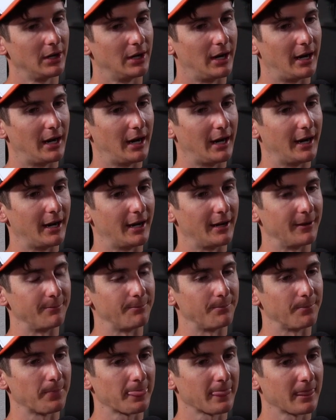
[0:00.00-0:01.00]

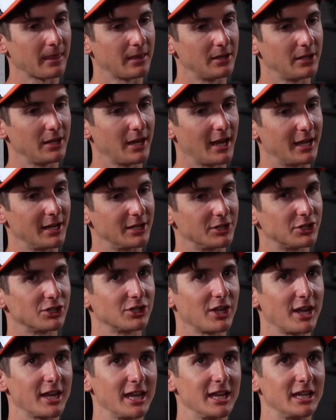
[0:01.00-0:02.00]
and it's
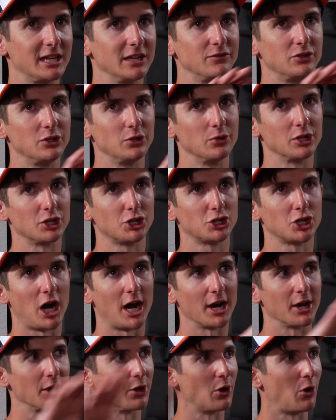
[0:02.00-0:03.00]
just like it gives you a
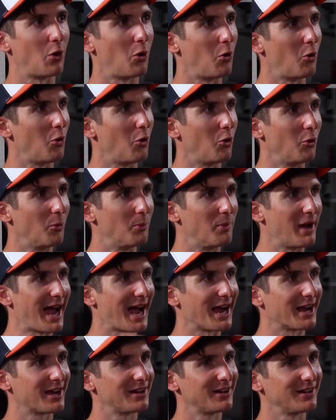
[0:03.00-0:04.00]
shot of the whole
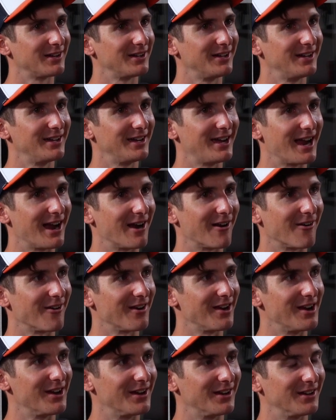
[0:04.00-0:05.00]
back
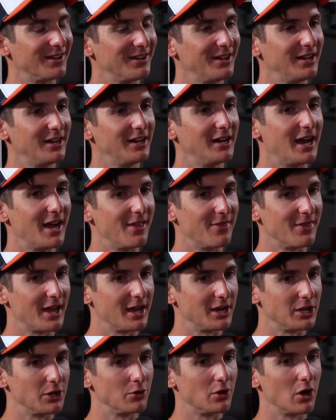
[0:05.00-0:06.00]
area. And
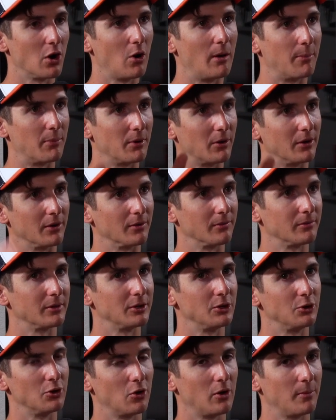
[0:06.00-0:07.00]
then you go up a
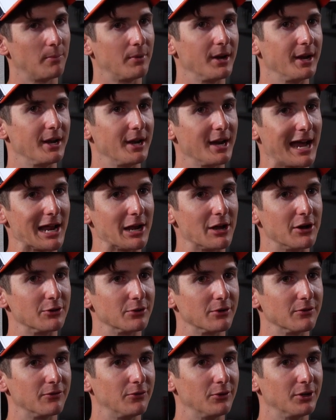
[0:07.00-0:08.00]

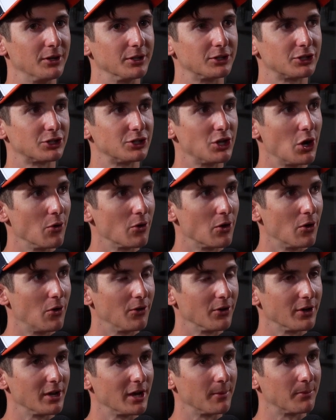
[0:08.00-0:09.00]
900-foot snow
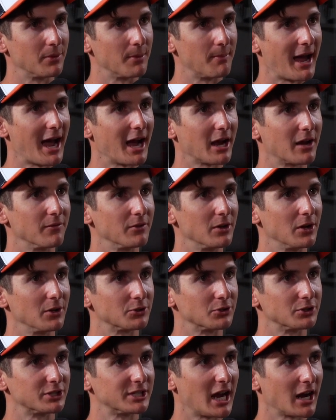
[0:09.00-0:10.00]
gully up the back of the
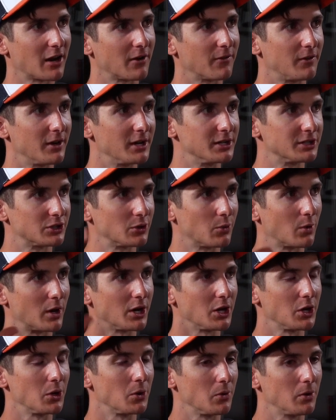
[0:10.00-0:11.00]
altar of sacrifice to where
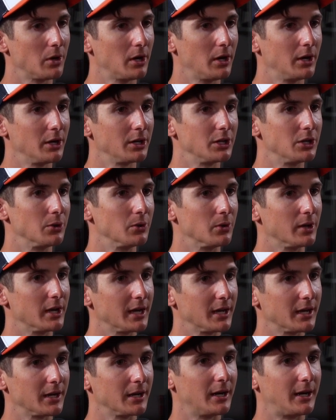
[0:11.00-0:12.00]
you
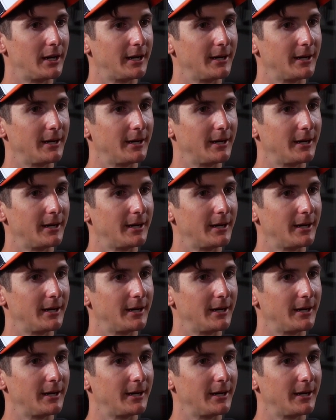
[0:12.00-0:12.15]
hit